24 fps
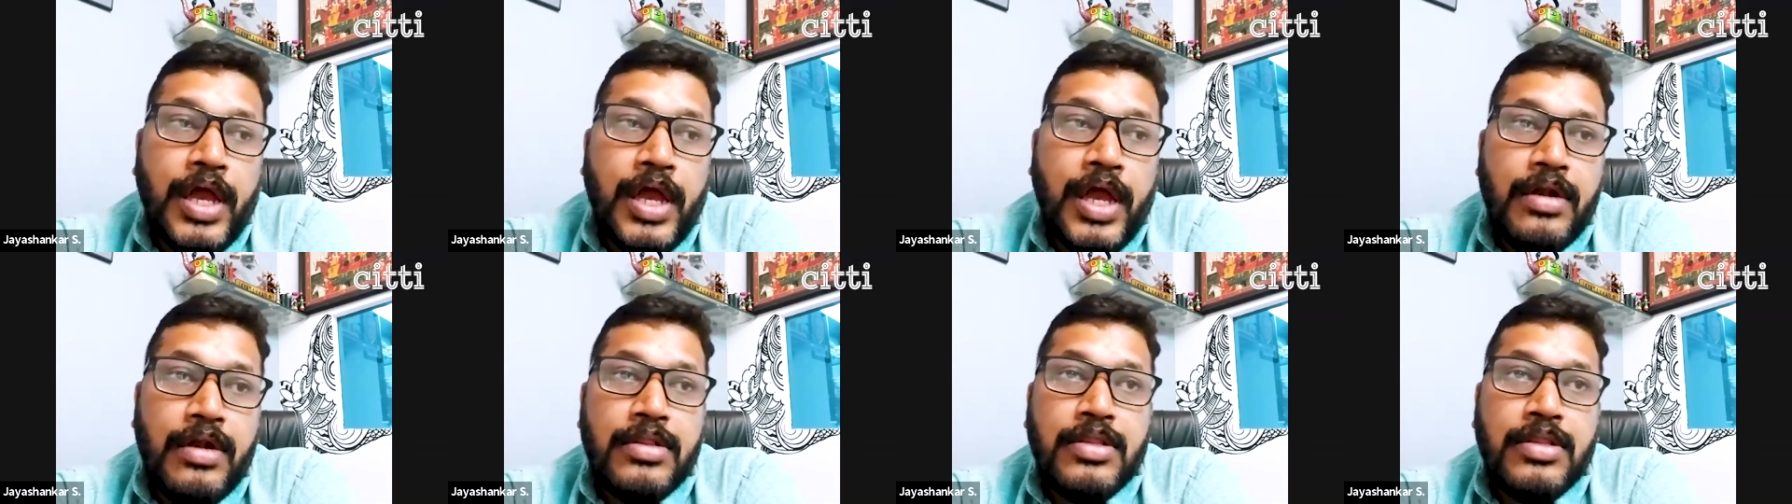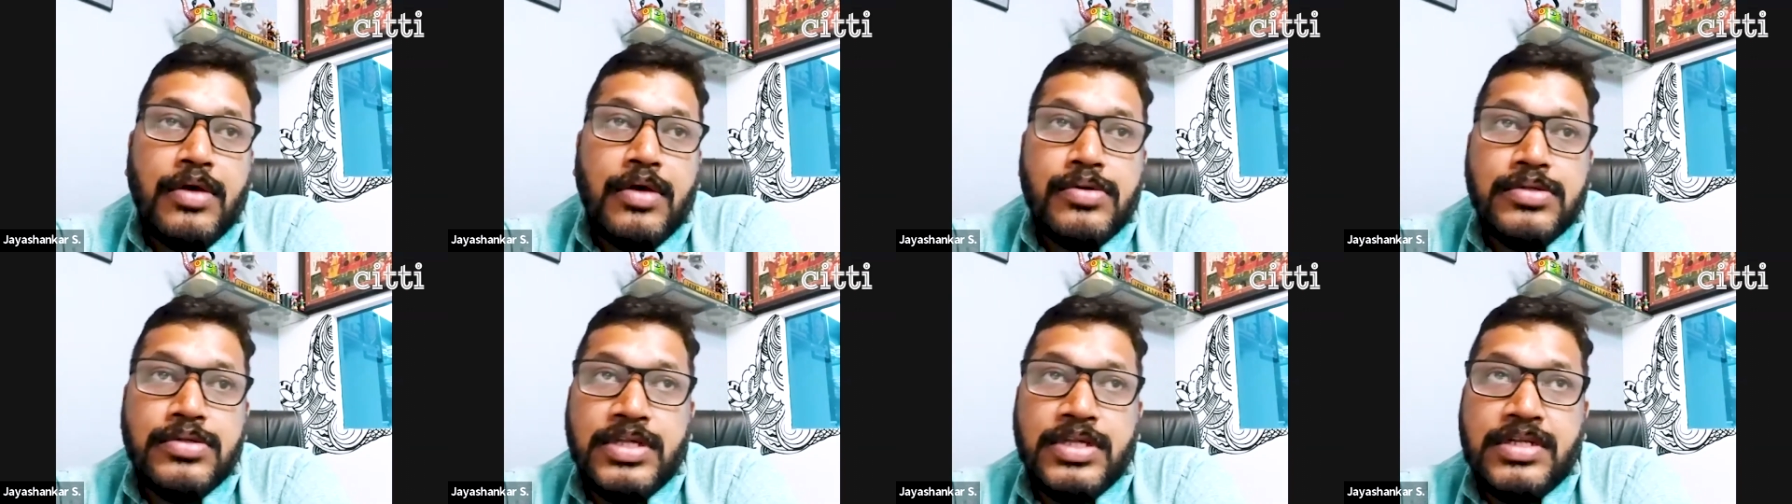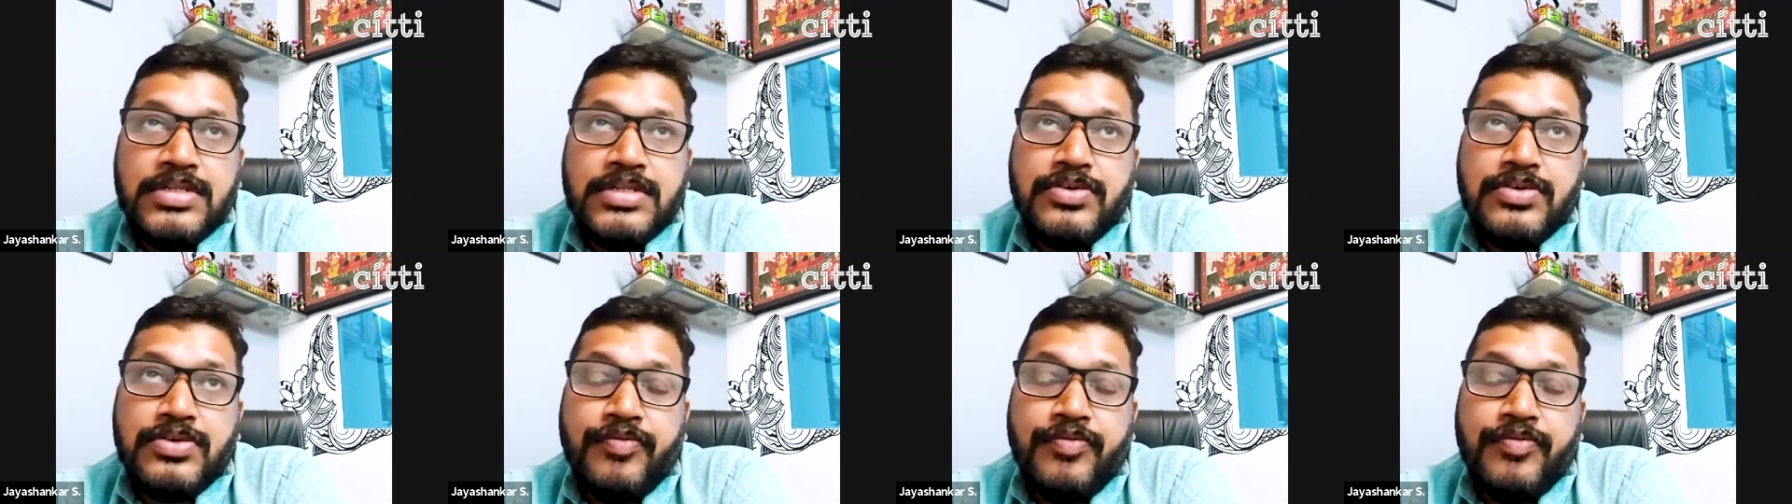and
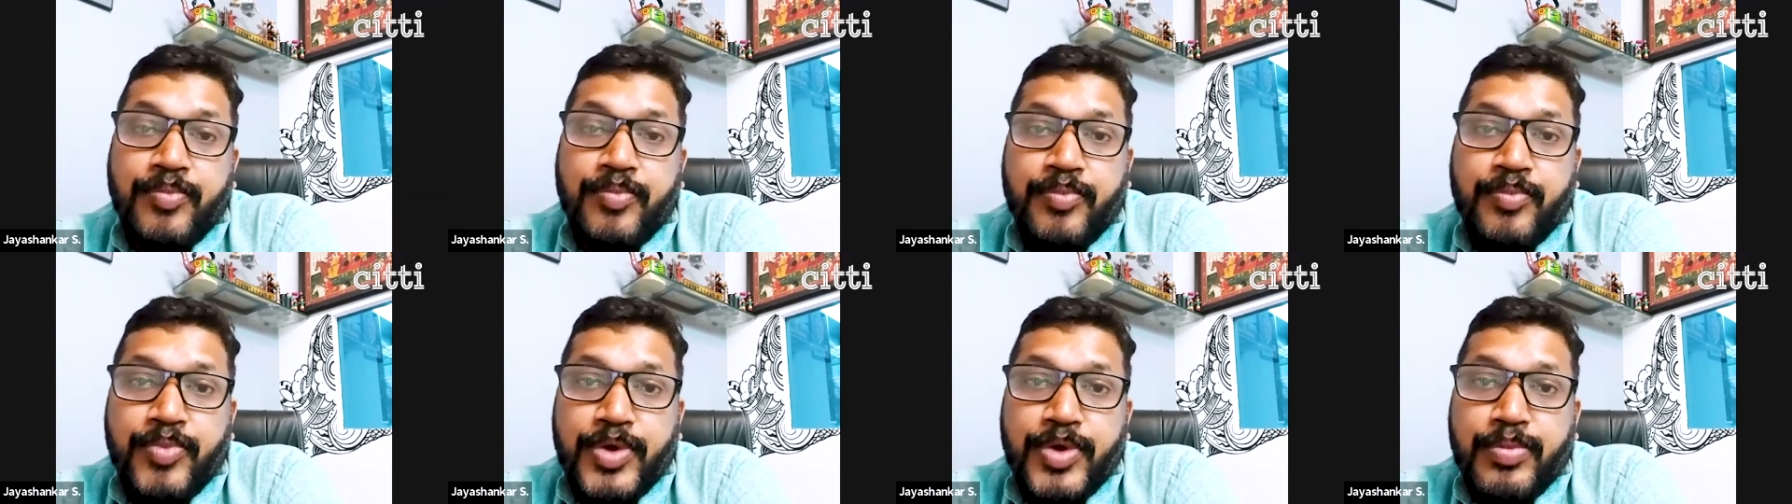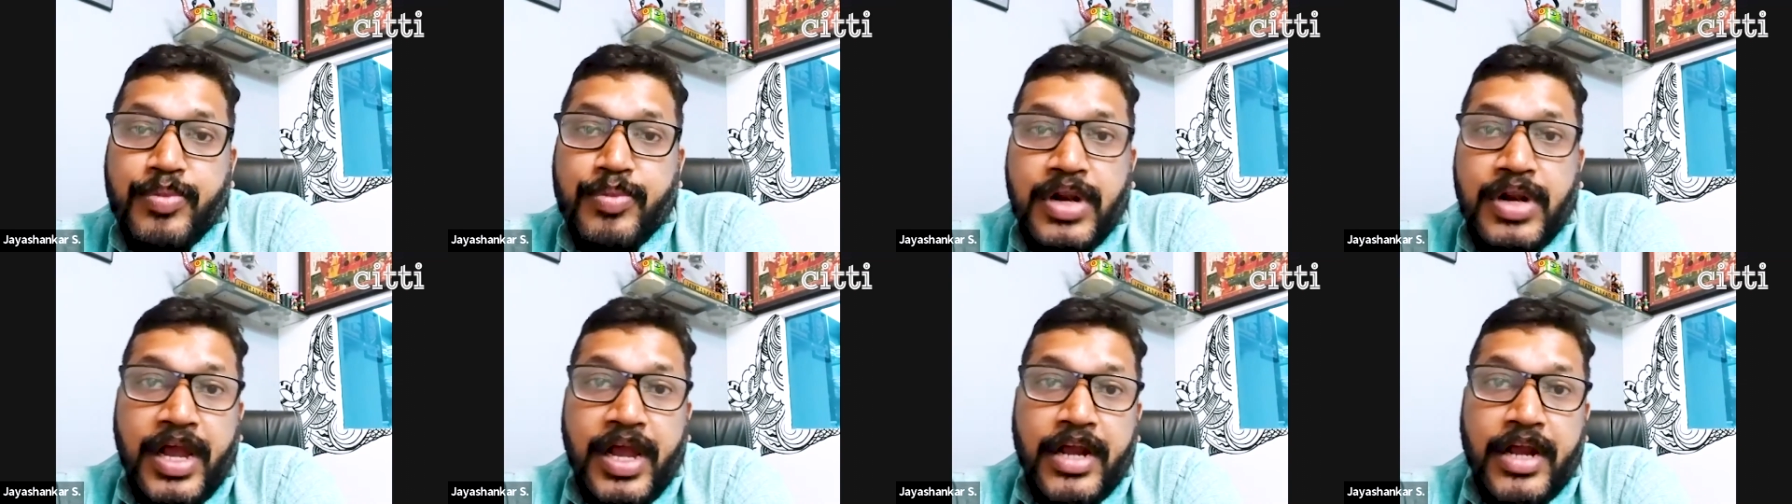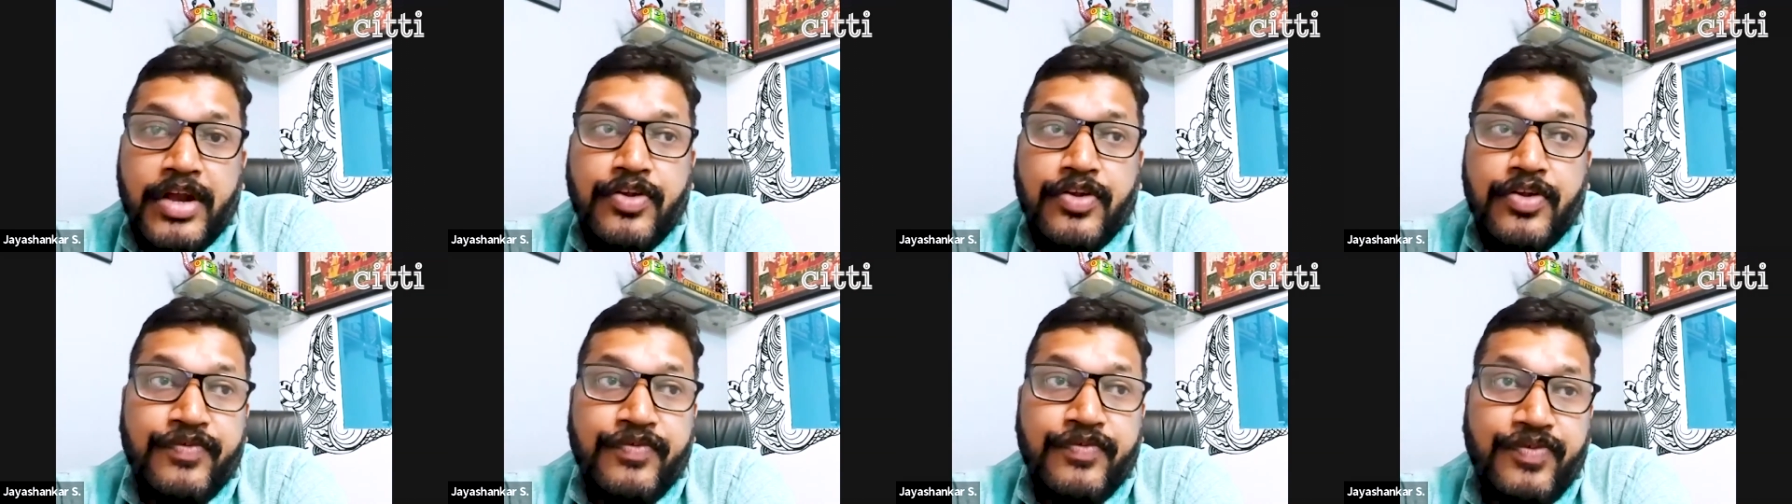thousands of people
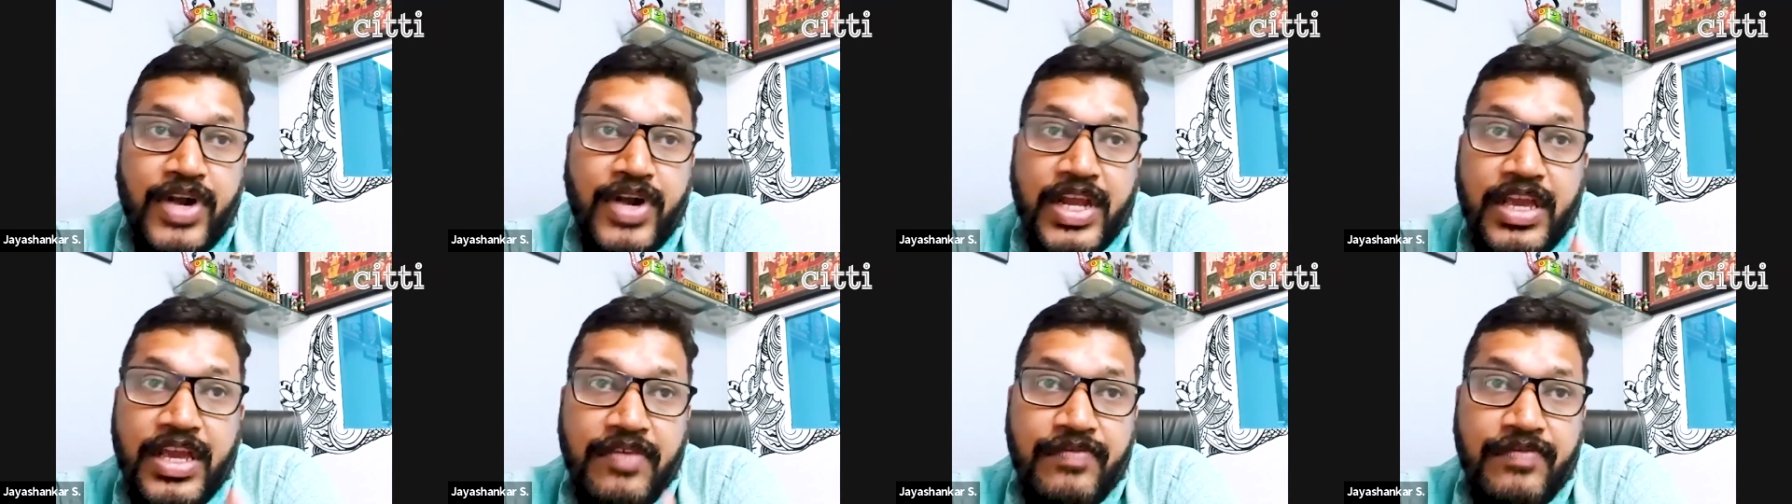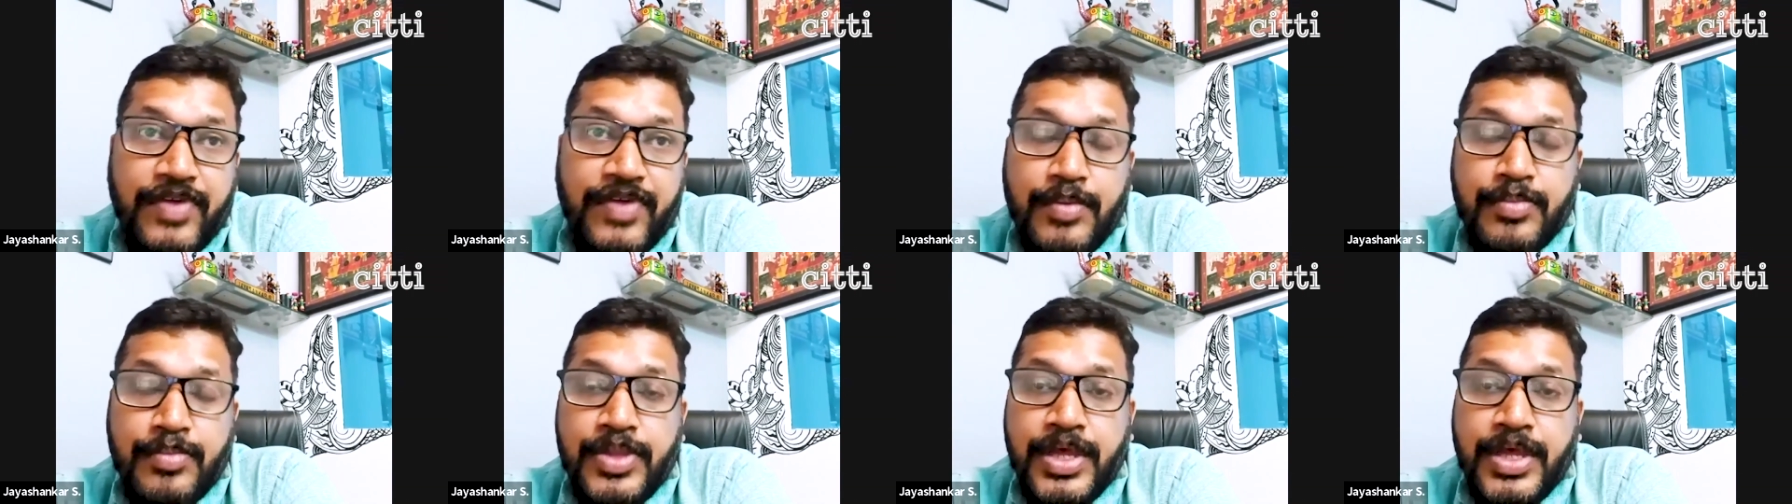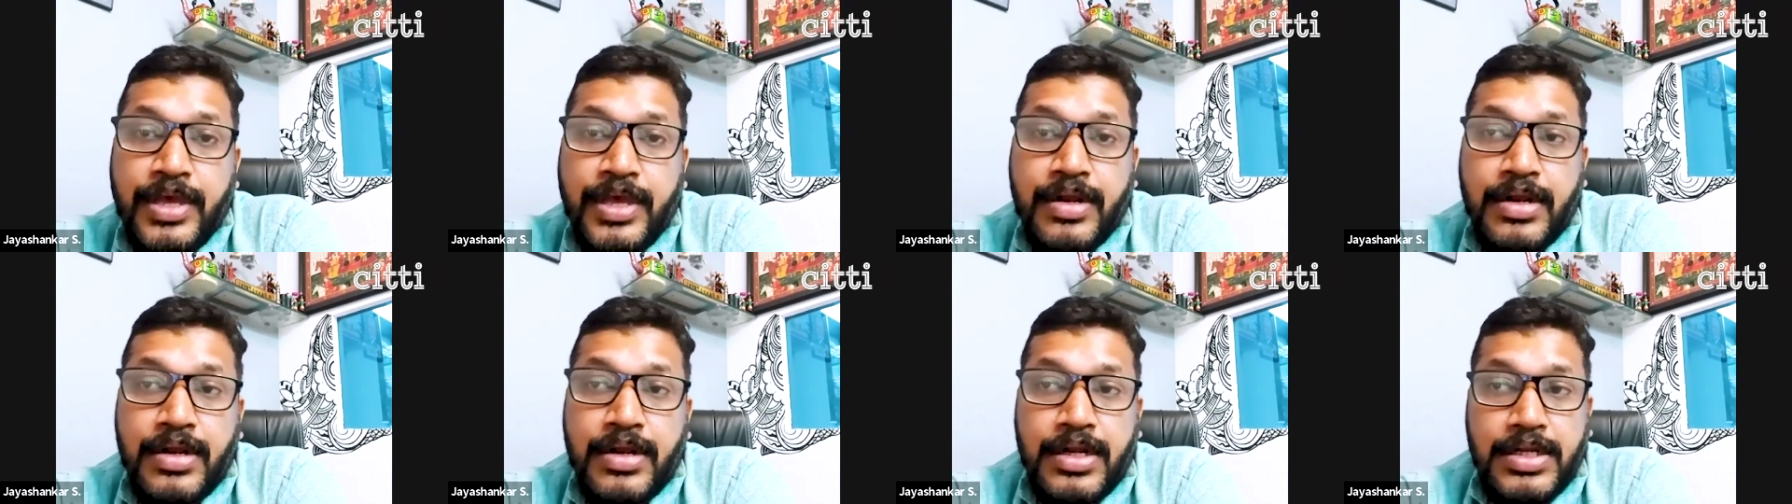had to flee from
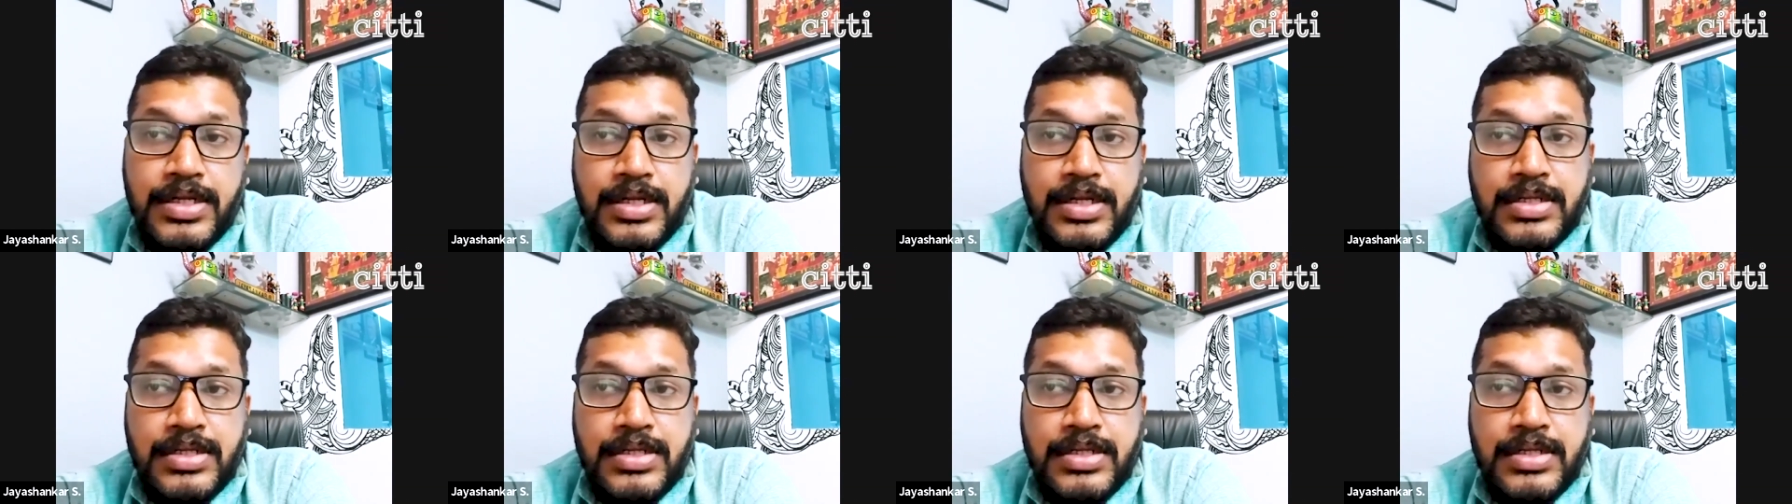their